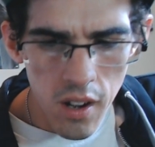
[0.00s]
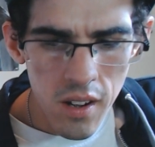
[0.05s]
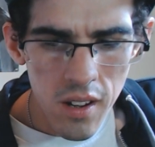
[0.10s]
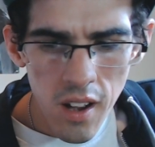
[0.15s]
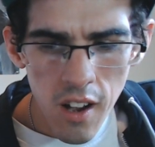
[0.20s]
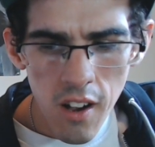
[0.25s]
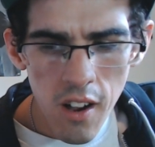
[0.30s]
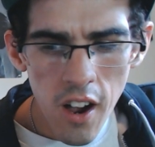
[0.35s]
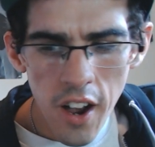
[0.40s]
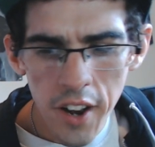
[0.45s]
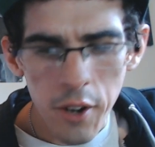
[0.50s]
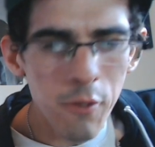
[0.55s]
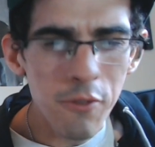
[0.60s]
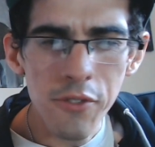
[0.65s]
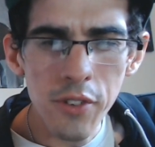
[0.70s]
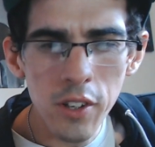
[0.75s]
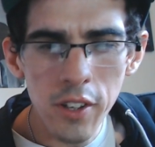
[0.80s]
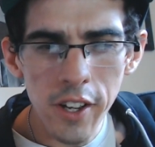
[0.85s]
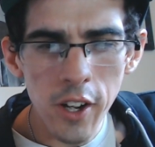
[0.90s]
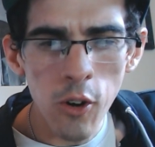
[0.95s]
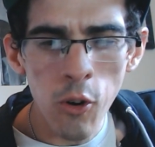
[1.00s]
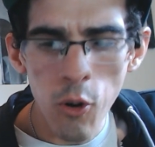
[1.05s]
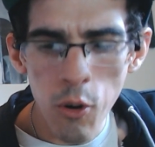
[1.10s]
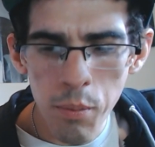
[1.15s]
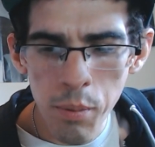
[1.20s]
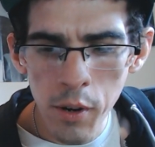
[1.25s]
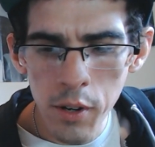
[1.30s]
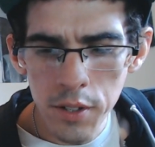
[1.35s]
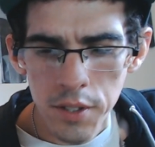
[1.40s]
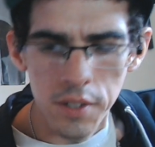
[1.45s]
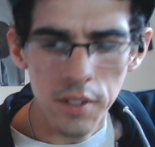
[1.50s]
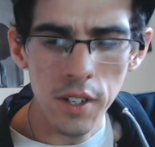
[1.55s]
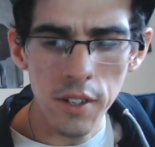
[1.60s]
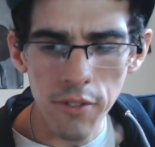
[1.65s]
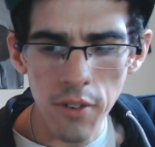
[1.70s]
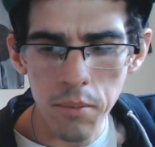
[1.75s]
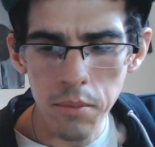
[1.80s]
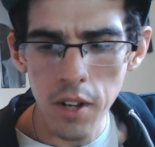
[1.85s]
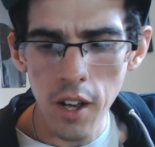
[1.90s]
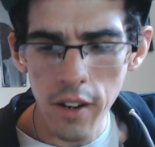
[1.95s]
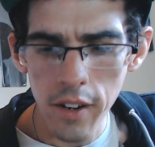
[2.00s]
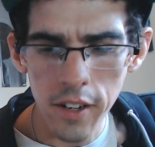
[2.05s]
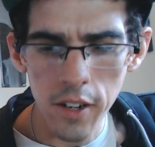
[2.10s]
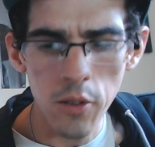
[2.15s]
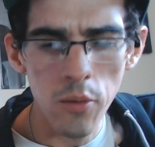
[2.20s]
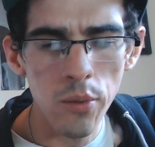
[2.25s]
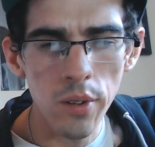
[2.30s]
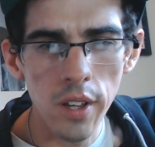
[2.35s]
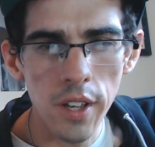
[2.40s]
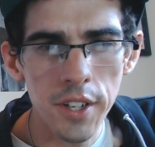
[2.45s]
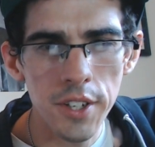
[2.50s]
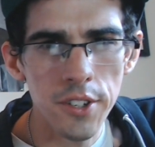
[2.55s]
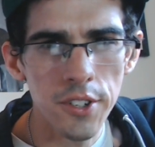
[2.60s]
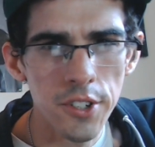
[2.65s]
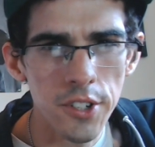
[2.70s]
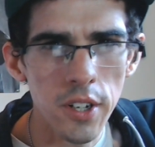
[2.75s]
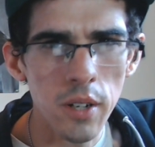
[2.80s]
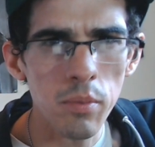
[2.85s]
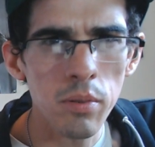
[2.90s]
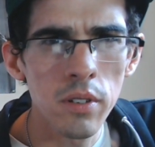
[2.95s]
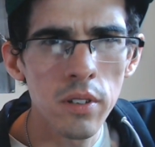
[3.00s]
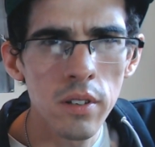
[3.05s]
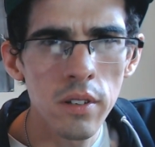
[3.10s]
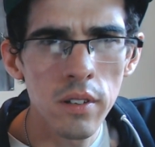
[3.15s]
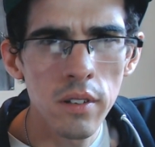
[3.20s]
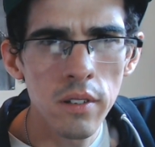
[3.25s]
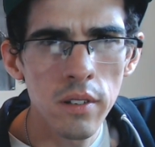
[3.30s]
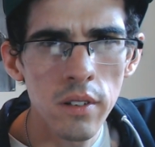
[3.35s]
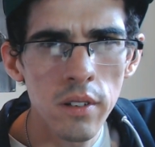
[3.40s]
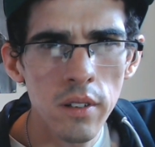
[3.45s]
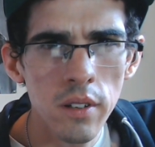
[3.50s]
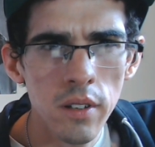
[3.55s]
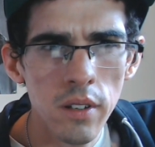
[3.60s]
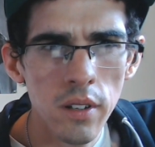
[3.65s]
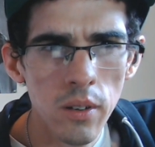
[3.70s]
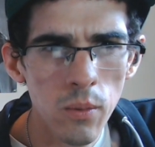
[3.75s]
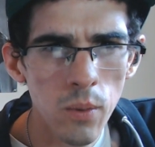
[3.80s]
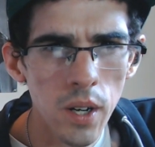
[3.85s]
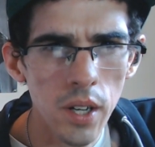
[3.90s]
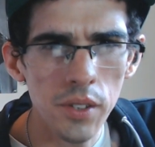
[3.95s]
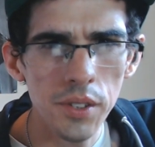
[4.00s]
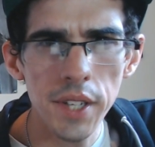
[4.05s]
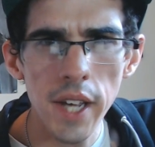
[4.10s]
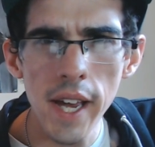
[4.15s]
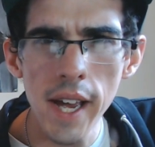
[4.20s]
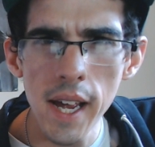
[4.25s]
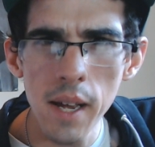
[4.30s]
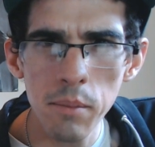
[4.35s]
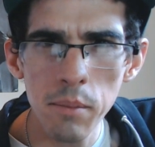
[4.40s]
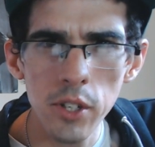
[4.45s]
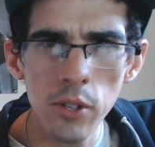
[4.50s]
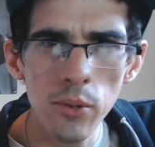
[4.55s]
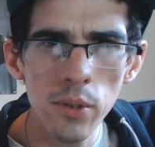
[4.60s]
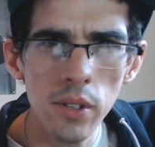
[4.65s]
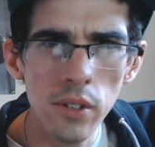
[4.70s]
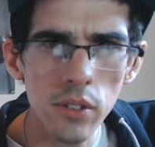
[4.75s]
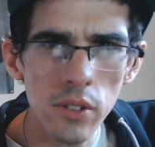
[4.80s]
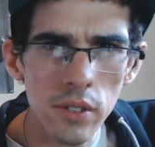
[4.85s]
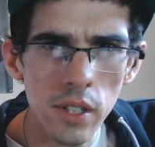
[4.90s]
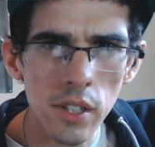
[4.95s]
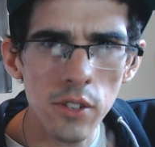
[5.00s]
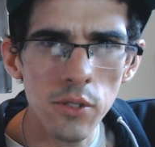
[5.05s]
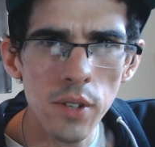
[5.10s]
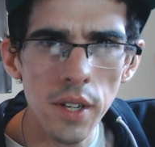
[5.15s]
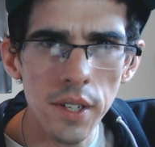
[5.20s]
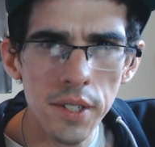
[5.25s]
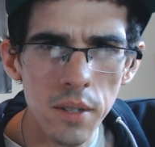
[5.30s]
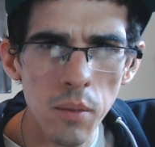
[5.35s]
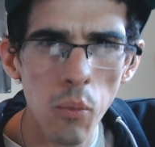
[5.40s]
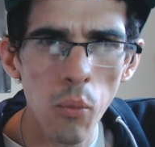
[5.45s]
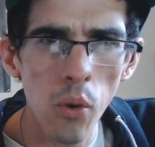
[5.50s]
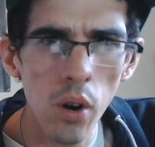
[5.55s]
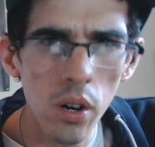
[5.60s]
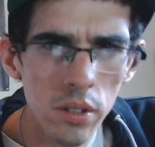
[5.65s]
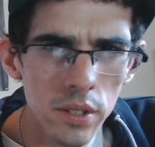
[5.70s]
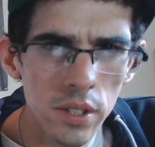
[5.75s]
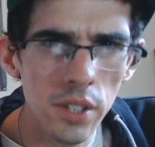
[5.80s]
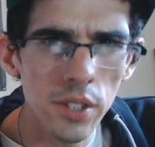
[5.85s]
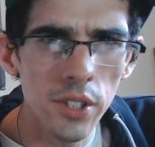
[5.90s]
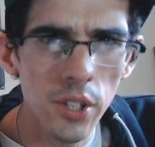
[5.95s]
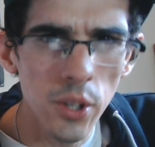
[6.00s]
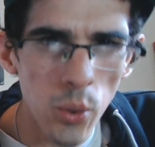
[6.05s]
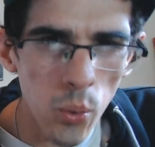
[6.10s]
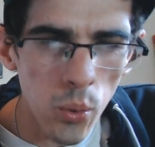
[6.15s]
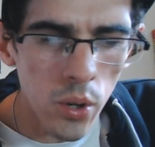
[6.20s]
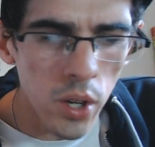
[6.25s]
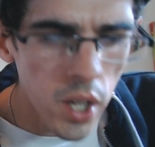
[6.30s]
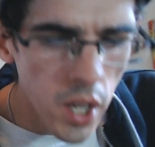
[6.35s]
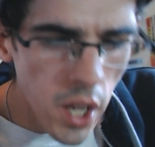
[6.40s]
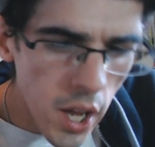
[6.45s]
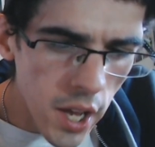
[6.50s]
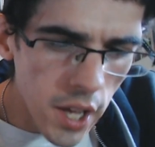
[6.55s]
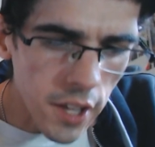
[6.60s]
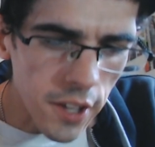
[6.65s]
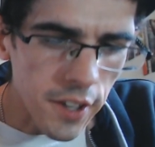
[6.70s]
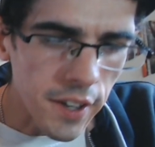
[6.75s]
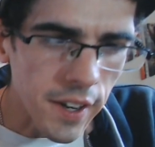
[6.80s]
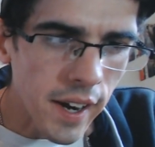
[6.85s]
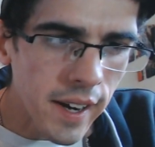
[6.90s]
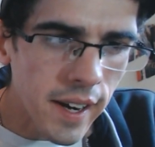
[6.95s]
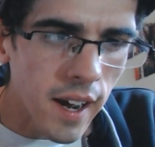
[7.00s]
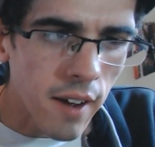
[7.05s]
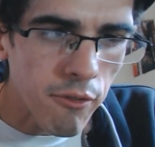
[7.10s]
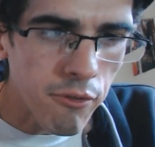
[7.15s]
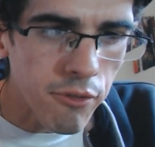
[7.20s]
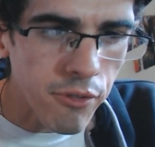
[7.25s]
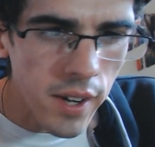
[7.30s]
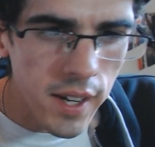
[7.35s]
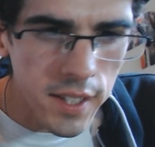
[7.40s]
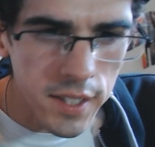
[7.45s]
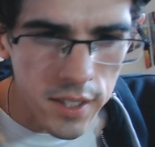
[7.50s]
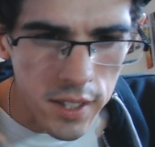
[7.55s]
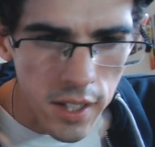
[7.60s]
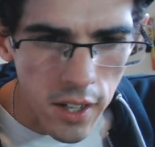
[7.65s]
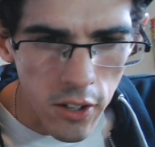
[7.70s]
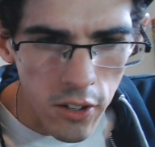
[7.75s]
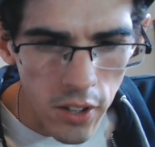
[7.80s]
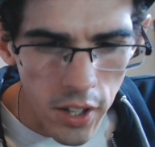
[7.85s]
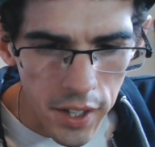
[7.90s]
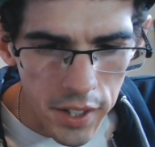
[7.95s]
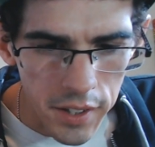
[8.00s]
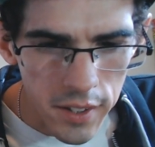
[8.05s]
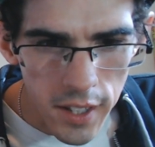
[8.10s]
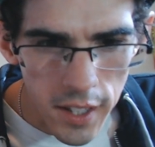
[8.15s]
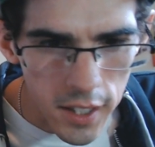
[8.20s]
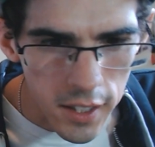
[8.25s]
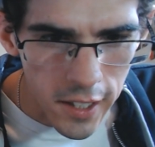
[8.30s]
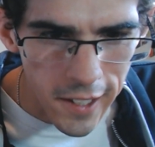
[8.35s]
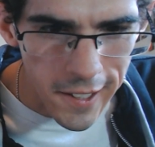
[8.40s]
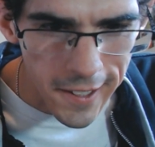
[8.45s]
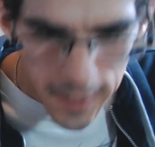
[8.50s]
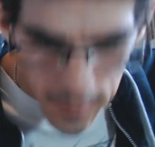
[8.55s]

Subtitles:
I don't feel like a whole person if I'm not in a relationship. Well, damn, dude, it looks like you got some work to do. Like, I got friends that are like that. Like,